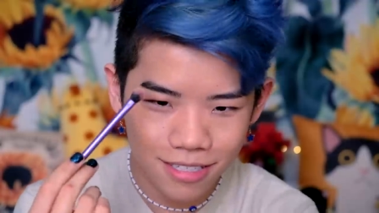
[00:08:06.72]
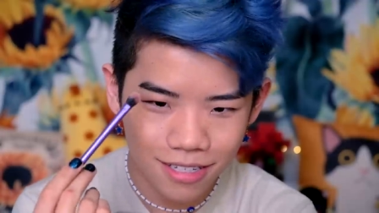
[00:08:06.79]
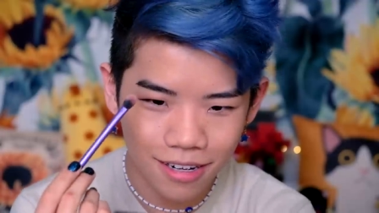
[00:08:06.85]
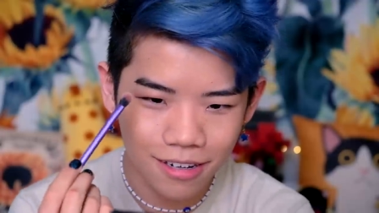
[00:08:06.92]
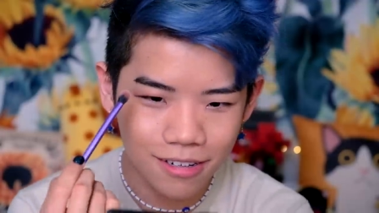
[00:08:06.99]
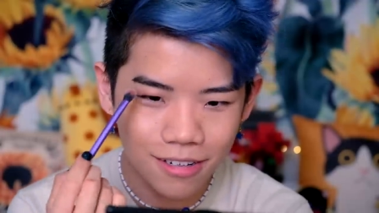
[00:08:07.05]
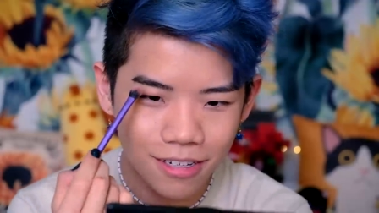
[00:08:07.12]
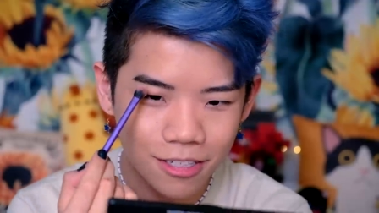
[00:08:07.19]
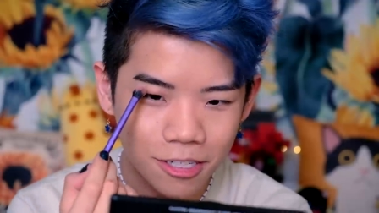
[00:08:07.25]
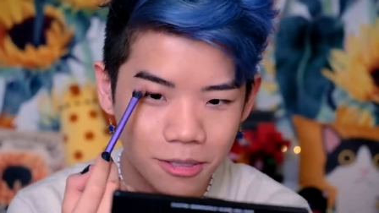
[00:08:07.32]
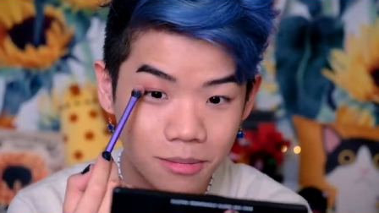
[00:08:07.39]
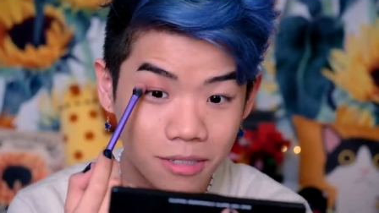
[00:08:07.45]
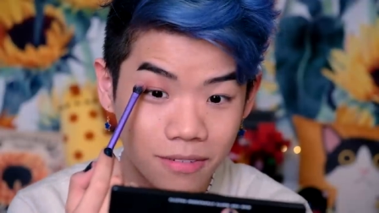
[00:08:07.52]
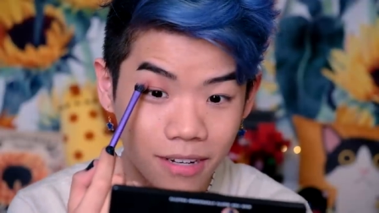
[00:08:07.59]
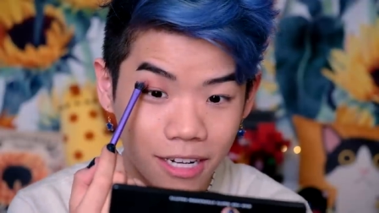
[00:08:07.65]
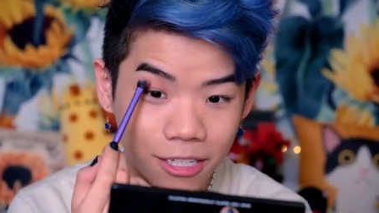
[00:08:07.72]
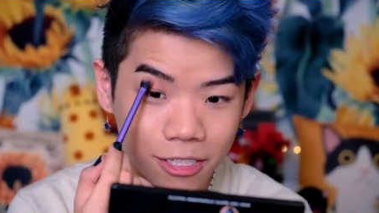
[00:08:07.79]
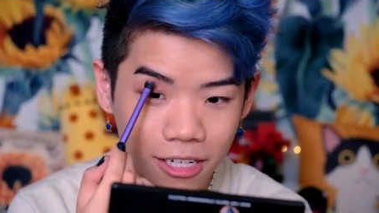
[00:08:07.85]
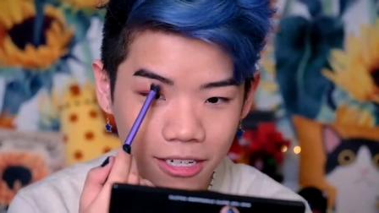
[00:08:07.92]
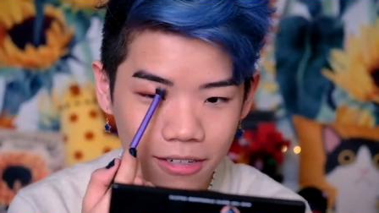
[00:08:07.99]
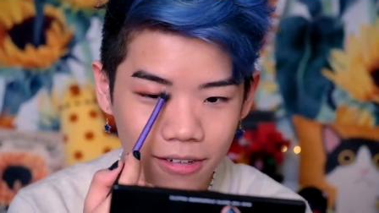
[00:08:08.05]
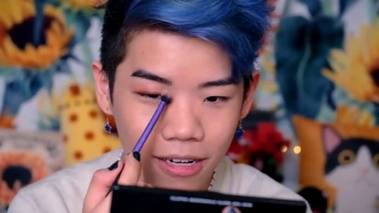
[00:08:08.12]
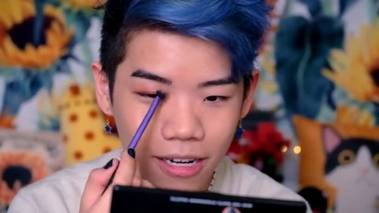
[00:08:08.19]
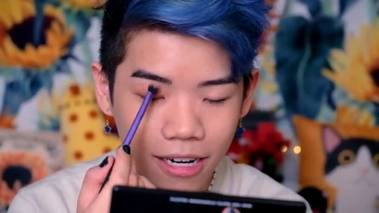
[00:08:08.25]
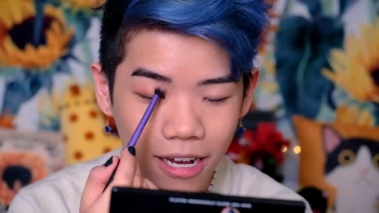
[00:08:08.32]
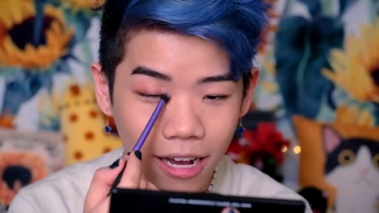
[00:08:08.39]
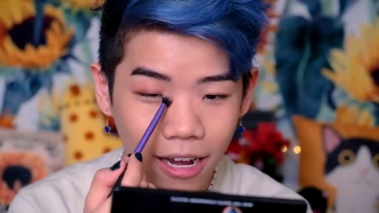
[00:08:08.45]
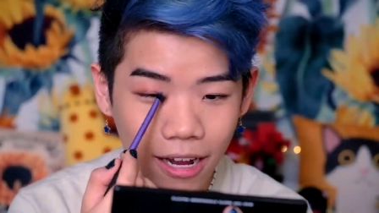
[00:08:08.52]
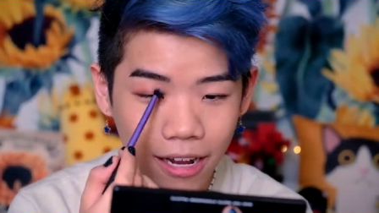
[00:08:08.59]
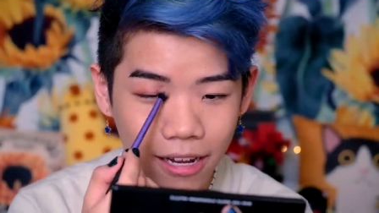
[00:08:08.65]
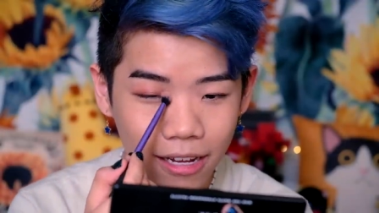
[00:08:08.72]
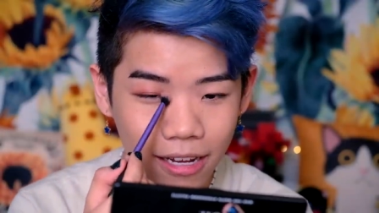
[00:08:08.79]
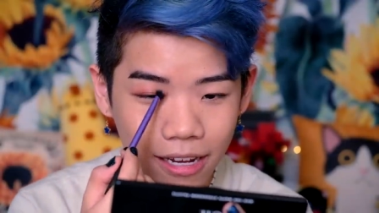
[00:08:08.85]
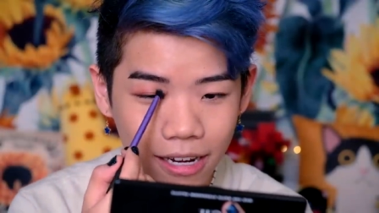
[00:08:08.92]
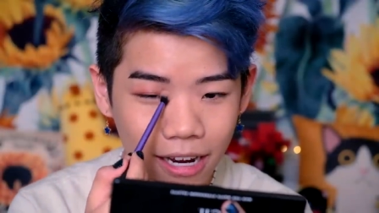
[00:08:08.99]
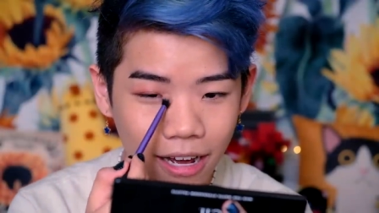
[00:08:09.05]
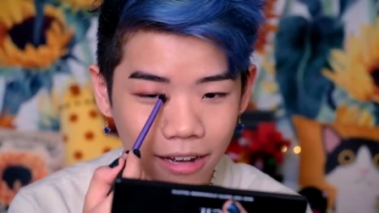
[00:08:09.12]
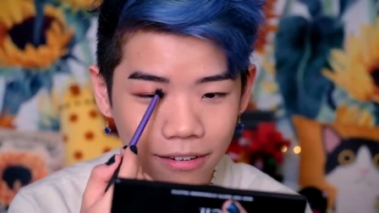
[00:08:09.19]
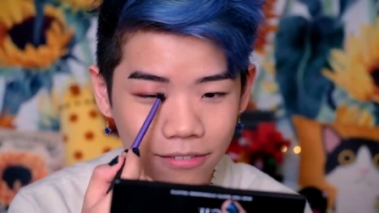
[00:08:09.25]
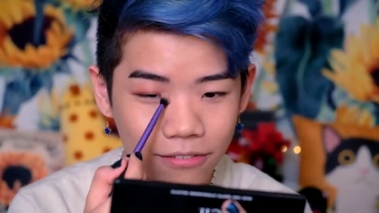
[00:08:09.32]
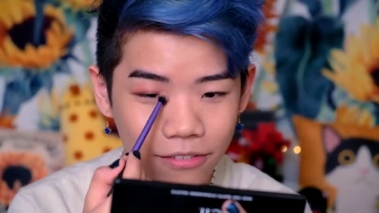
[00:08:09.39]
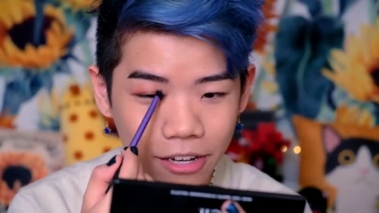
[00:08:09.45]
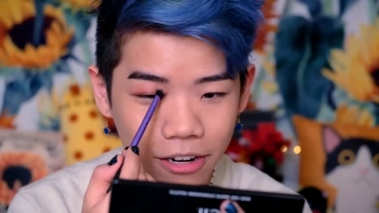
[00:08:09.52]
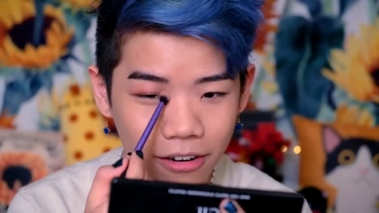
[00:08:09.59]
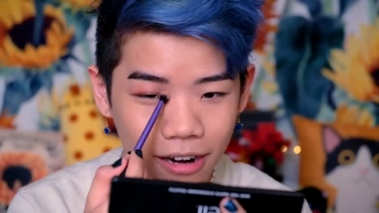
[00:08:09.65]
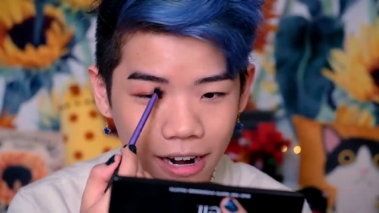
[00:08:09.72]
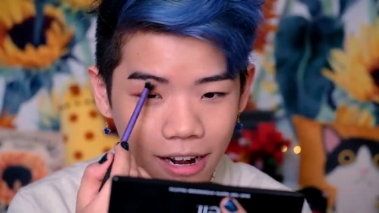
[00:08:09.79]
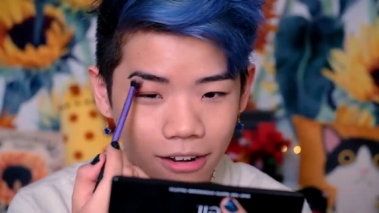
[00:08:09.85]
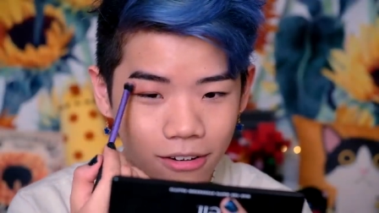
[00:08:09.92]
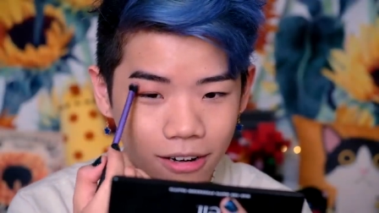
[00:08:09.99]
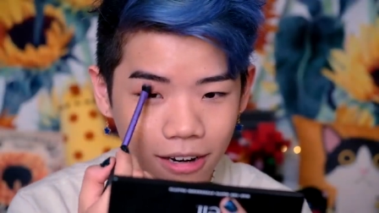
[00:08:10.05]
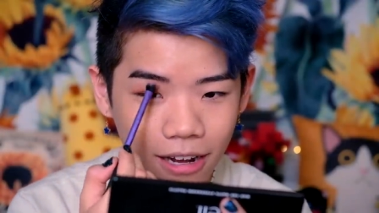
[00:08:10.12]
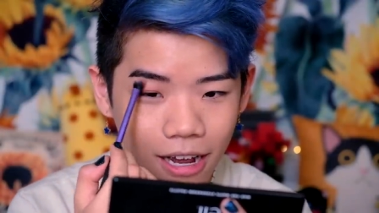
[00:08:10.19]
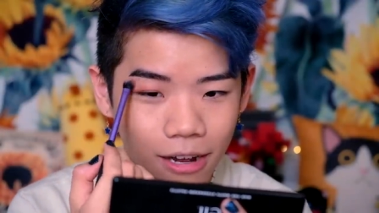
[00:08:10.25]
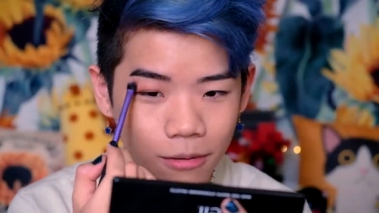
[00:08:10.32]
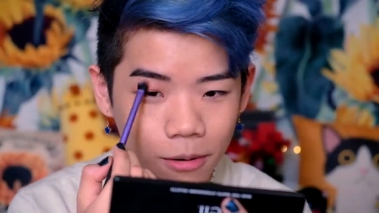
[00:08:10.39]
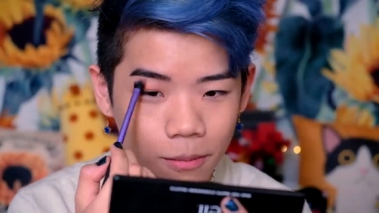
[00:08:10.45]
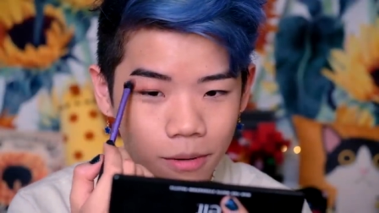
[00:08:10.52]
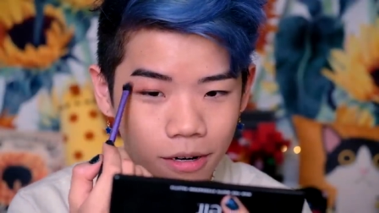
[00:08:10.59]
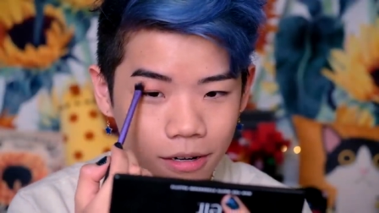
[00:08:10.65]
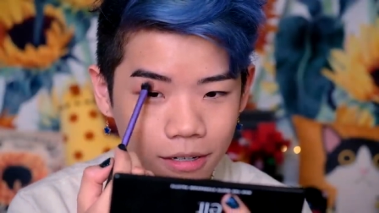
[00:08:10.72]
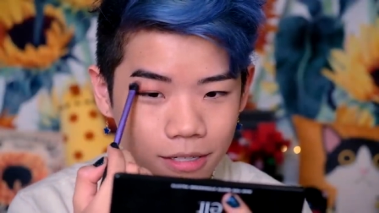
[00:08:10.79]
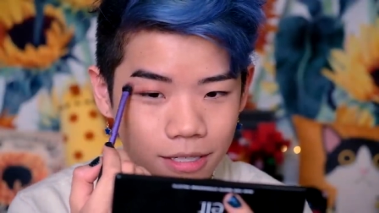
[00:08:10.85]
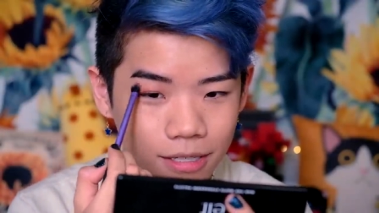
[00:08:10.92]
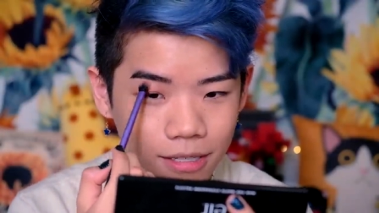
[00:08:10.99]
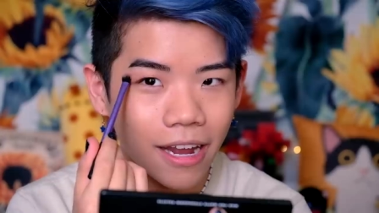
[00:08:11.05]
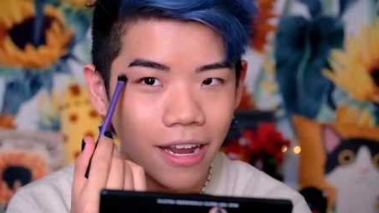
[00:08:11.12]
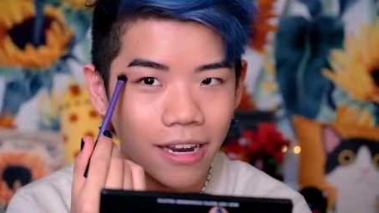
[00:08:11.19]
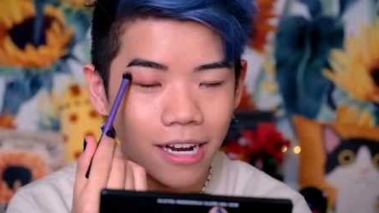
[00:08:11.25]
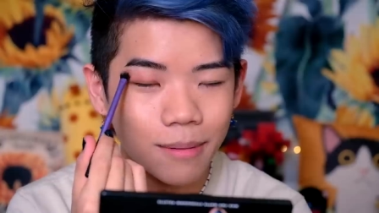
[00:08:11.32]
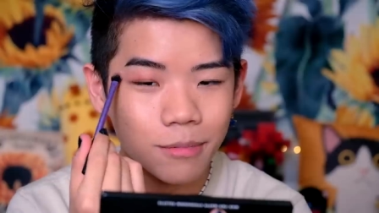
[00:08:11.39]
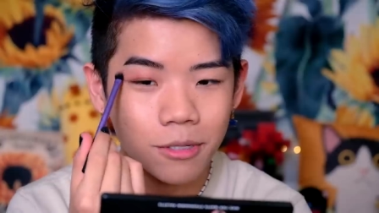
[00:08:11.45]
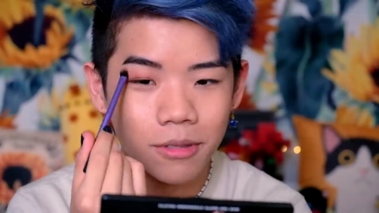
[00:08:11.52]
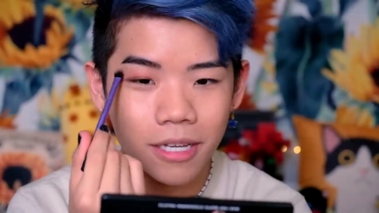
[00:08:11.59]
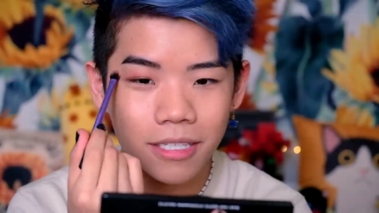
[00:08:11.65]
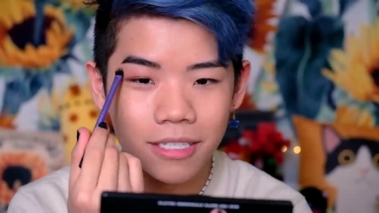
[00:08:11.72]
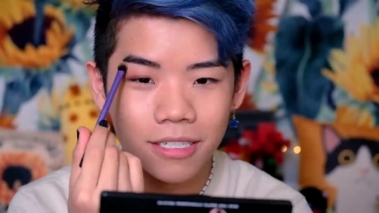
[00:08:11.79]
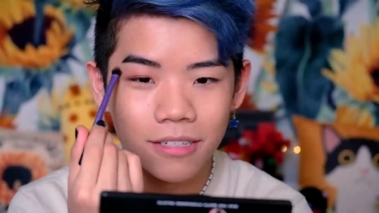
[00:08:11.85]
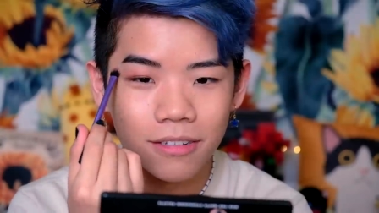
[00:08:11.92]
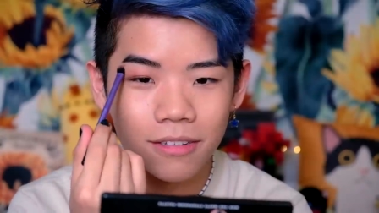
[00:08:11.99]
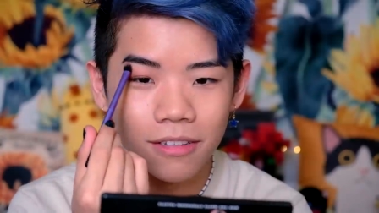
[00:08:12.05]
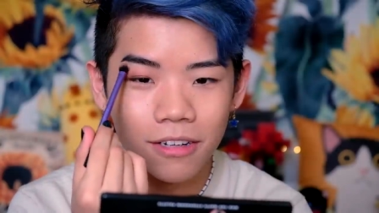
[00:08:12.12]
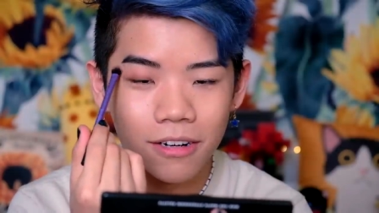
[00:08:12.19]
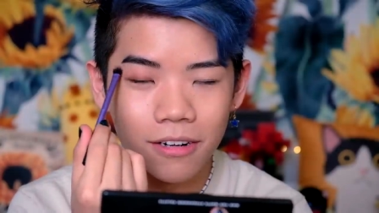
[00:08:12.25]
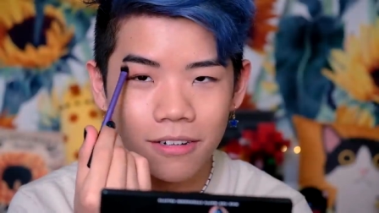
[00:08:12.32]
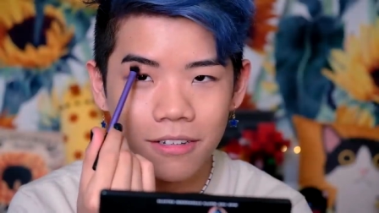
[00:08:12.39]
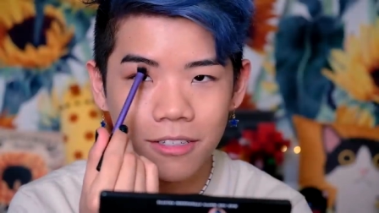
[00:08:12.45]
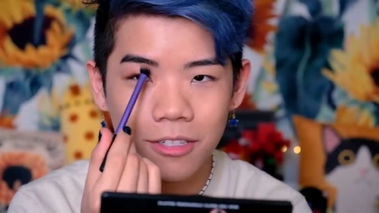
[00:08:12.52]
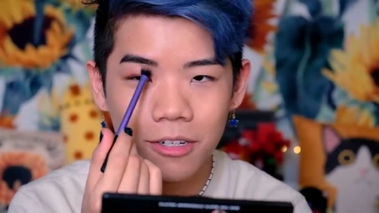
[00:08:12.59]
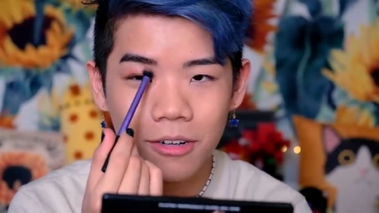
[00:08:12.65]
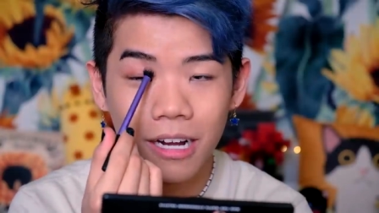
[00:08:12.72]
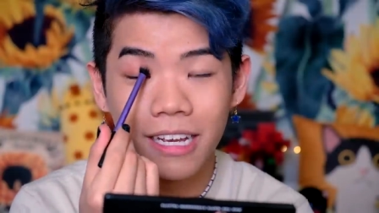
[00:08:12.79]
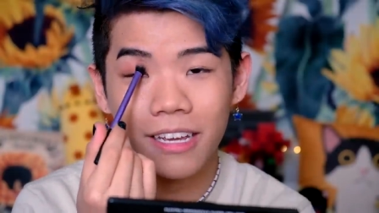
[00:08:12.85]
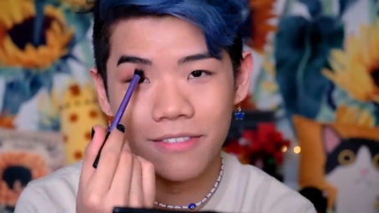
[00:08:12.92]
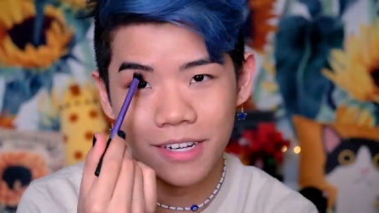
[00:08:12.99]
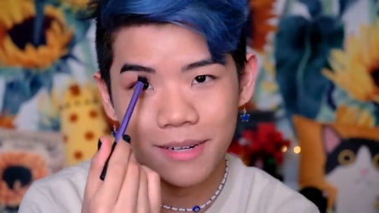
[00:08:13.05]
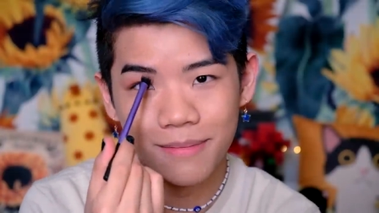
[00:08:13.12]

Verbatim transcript: suck in terms of eyeshadow and I cannot figure out how it works and I'm too lazy to learn, so I give